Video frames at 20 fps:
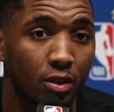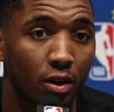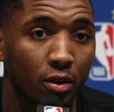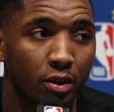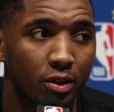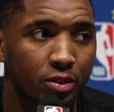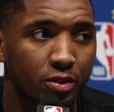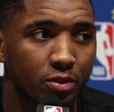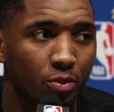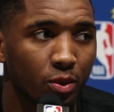You
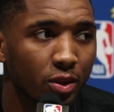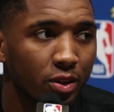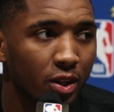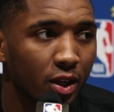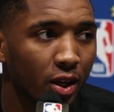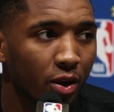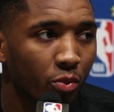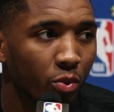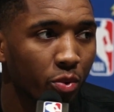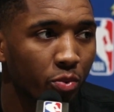know, it's one
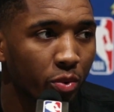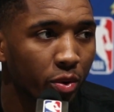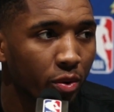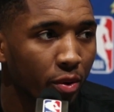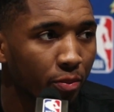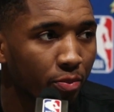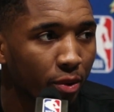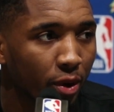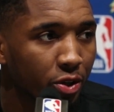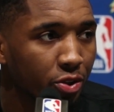thing when we
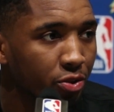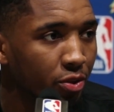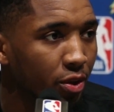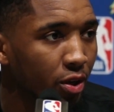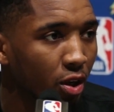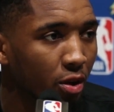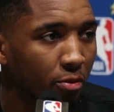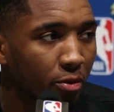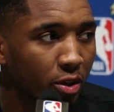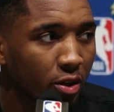were
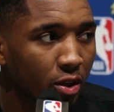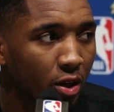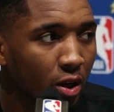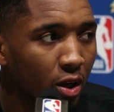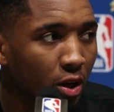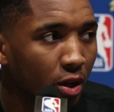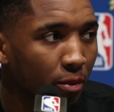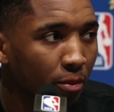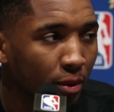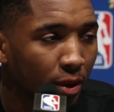pressuring him and
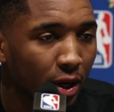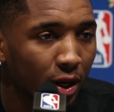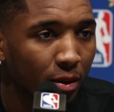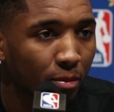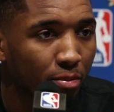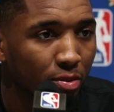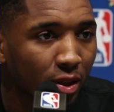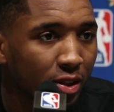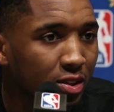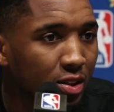kind
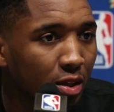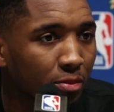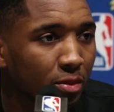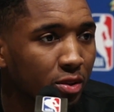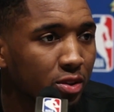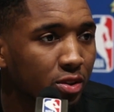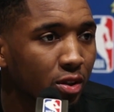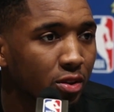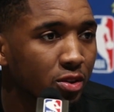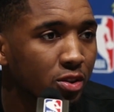of blitzing
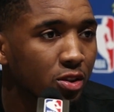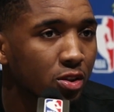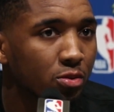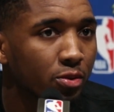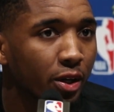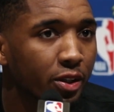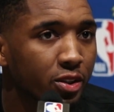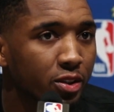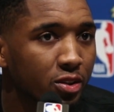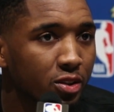him in certain
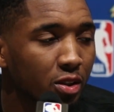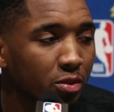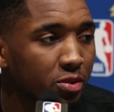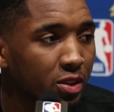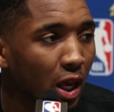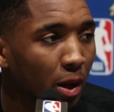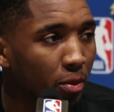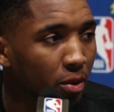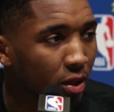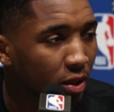situations, he
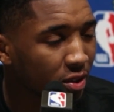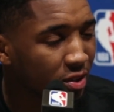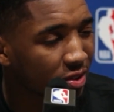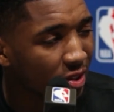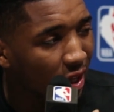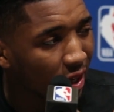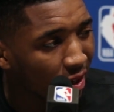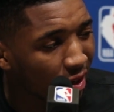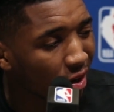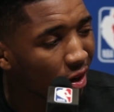was able to
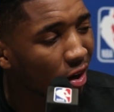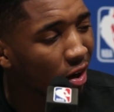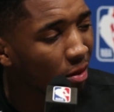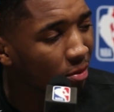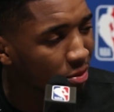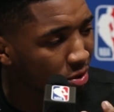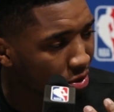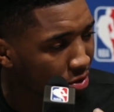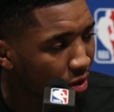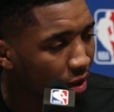stay
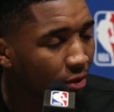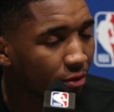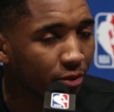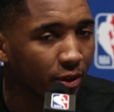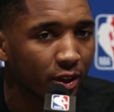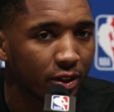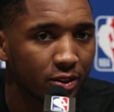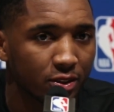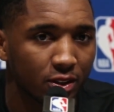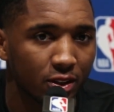calm and
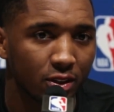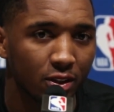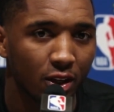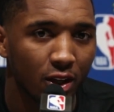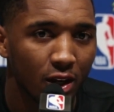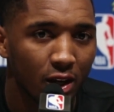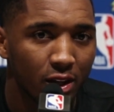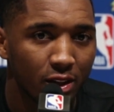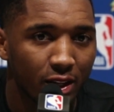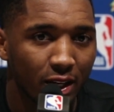straight-faced. And
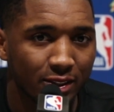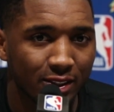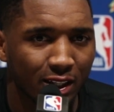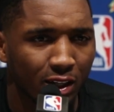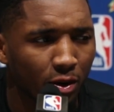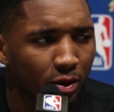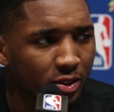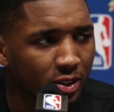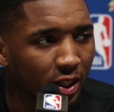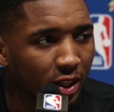that's
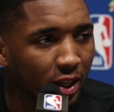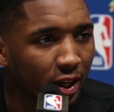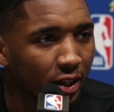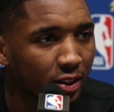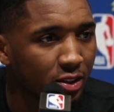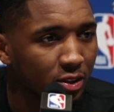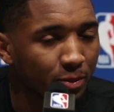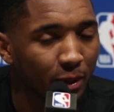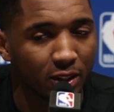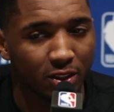not always the
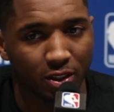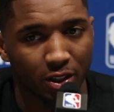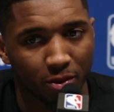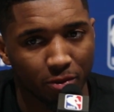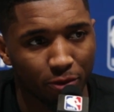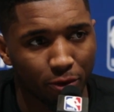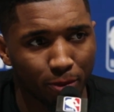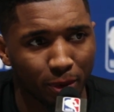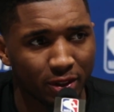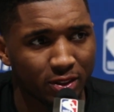case,
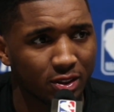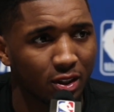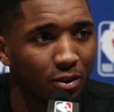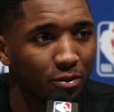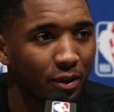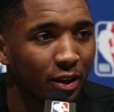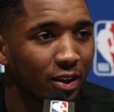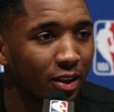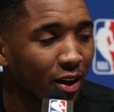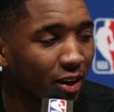especially for
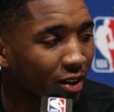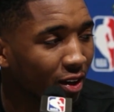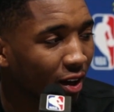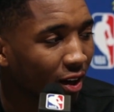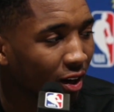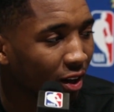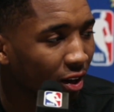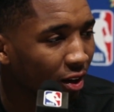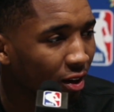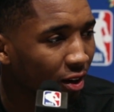myself at
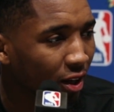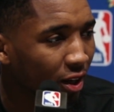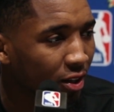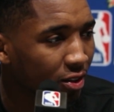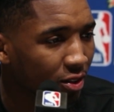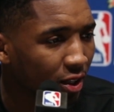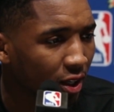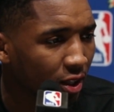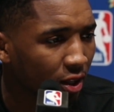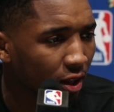a young
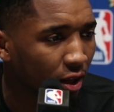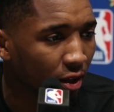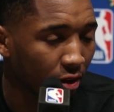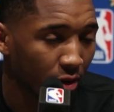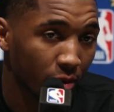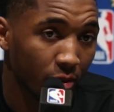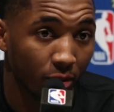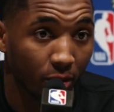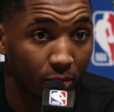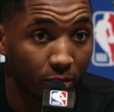age like that,
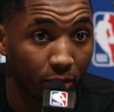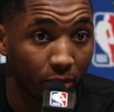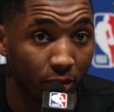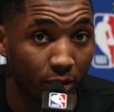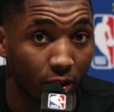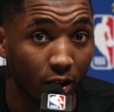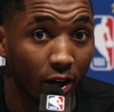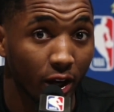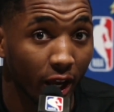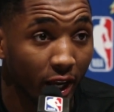or
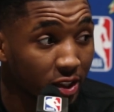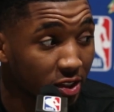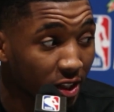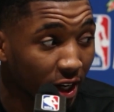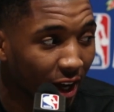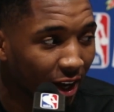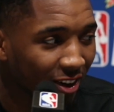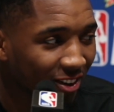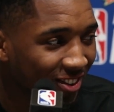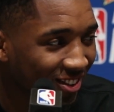young age
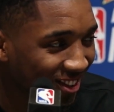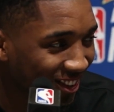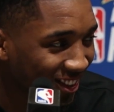now.